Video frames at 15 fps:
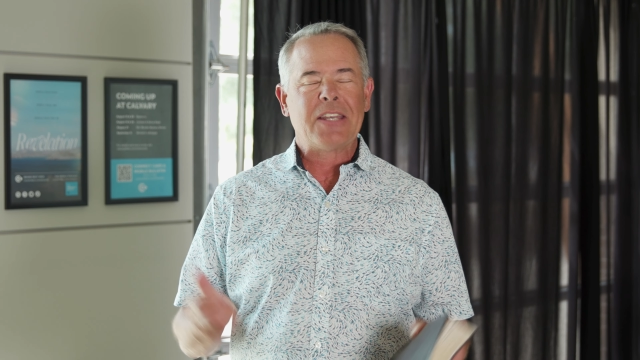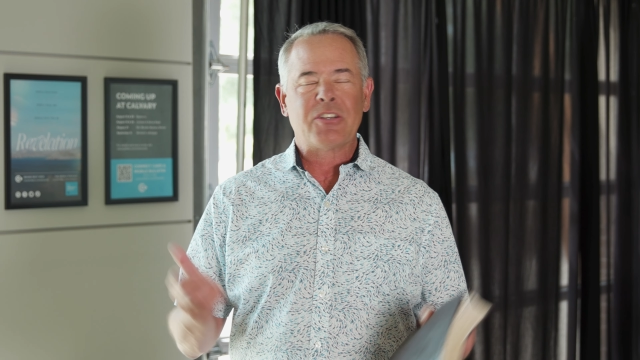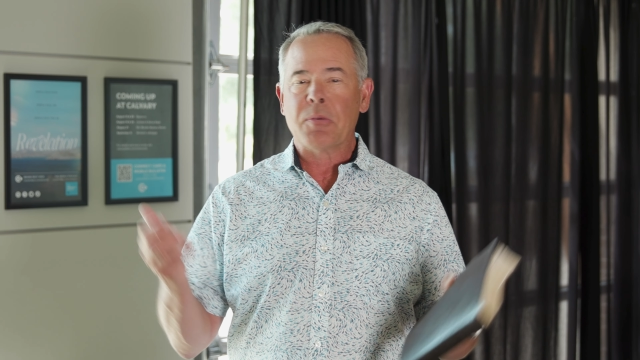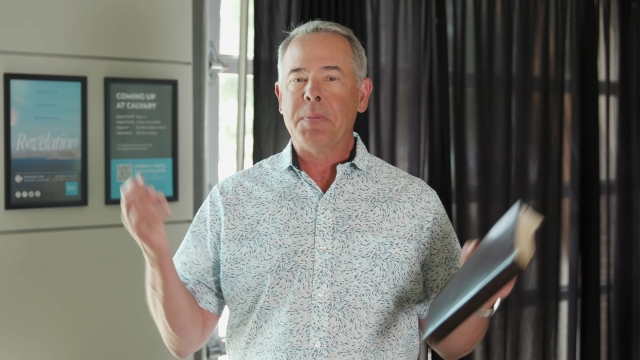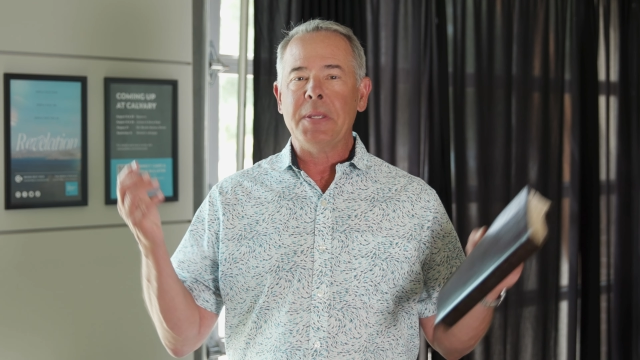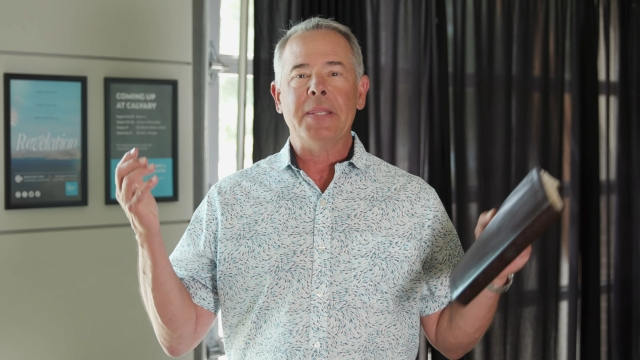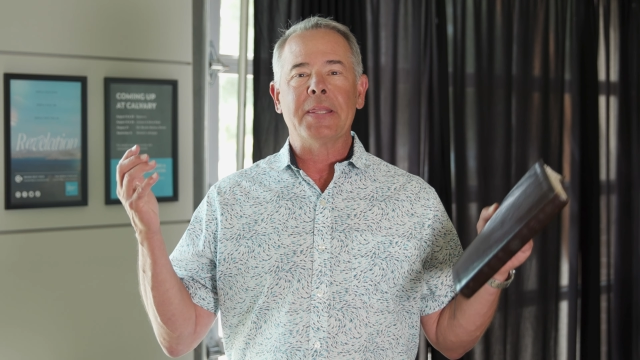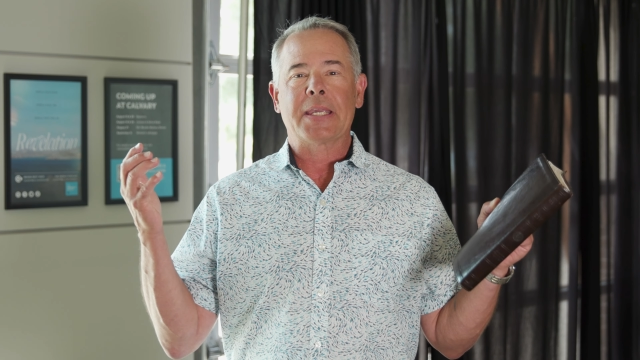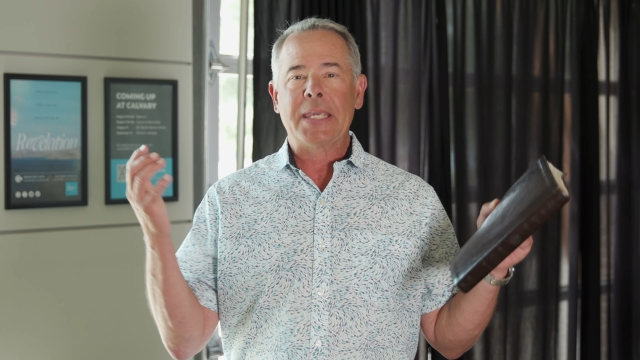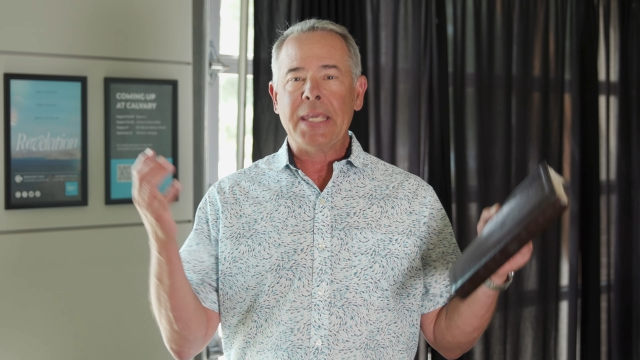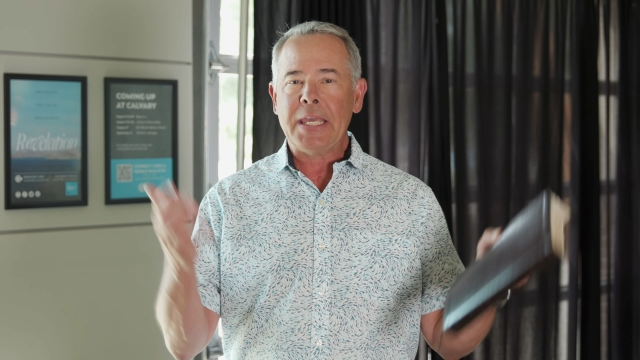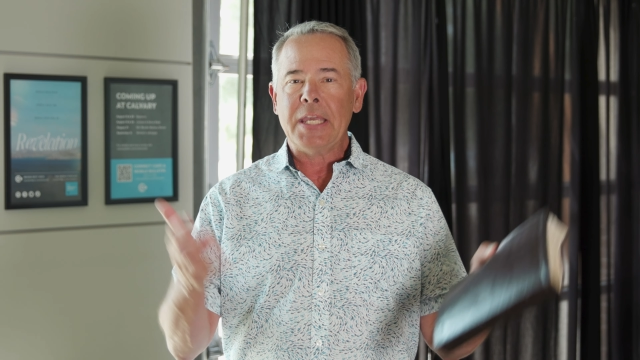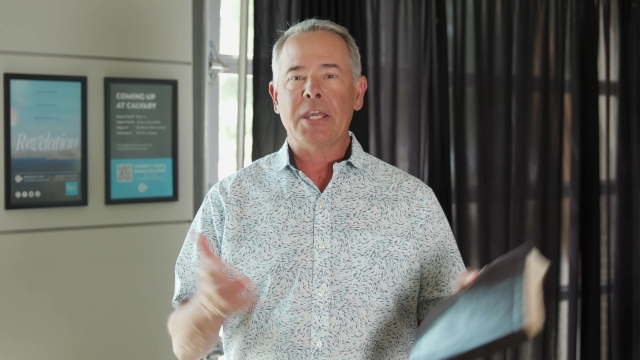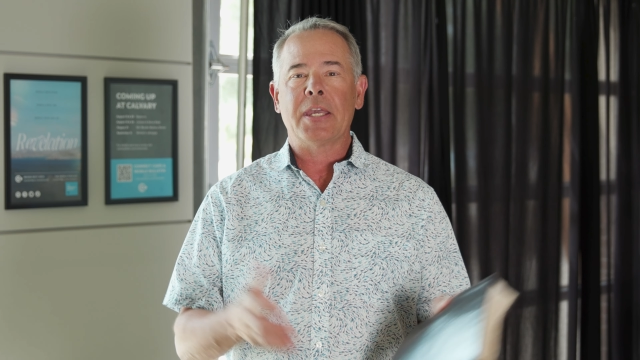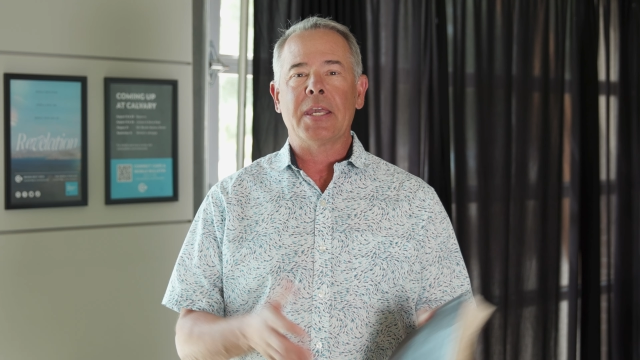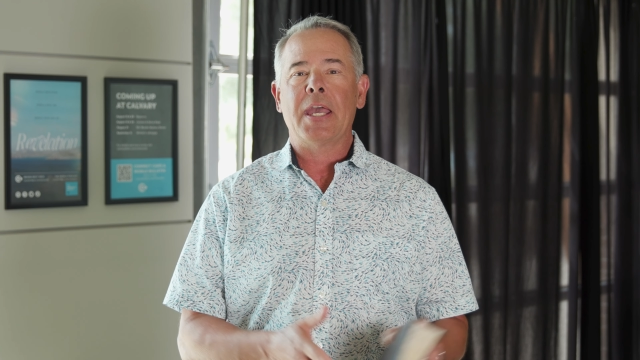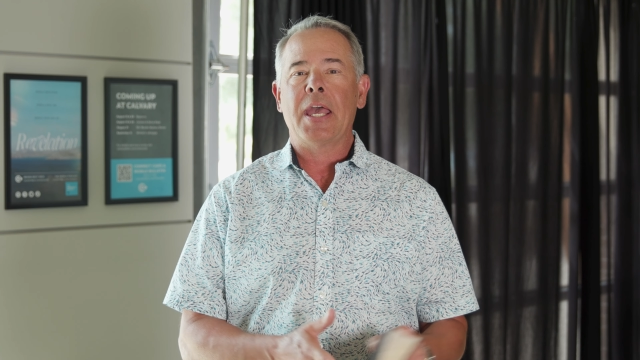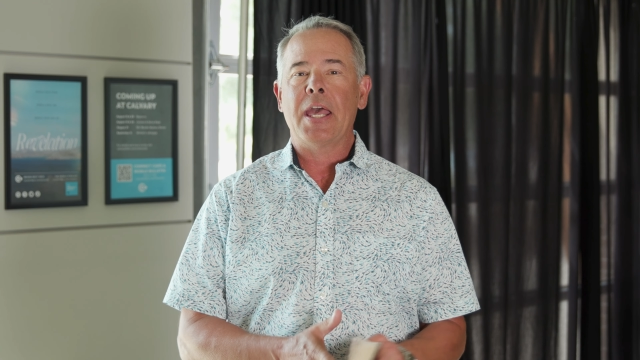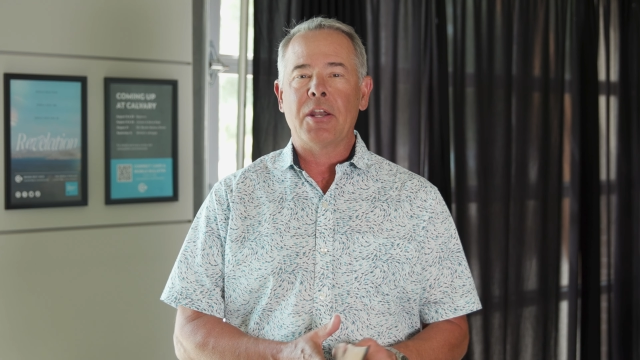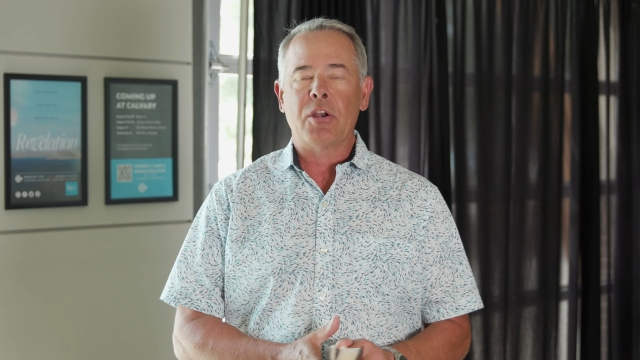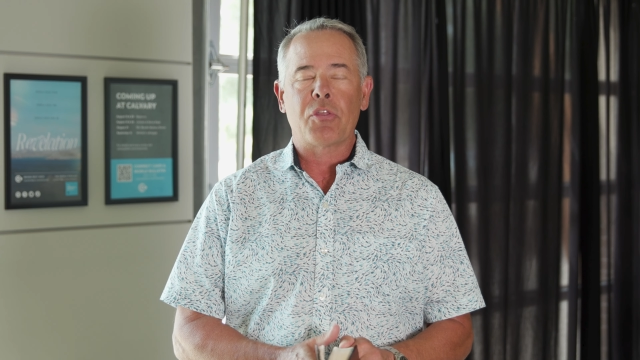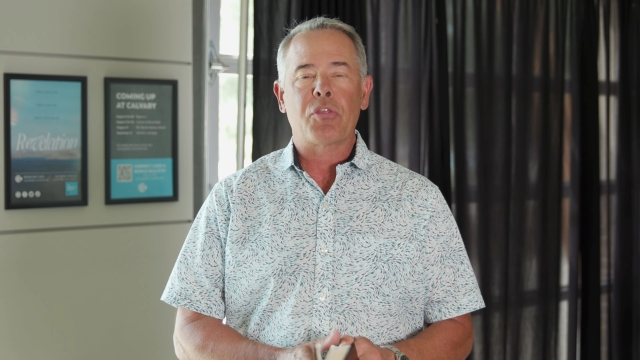to be the king and